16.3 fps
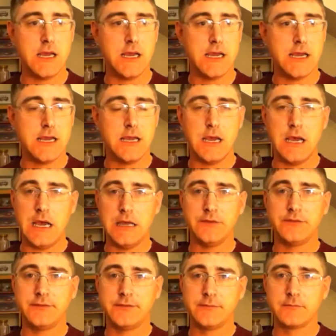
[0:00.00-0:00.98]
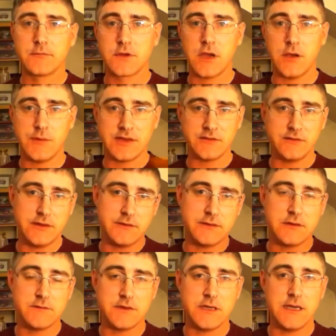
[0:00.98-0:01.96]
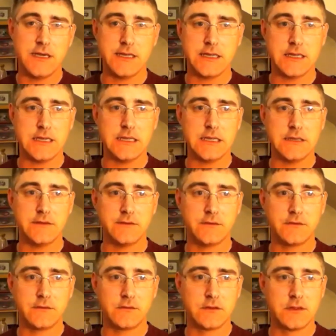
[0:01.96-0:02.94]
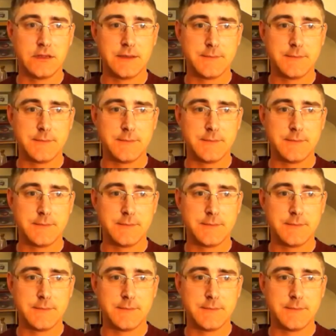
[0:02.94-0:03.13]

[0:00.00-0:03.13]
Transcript: Uh, as Cohen said the other night, it's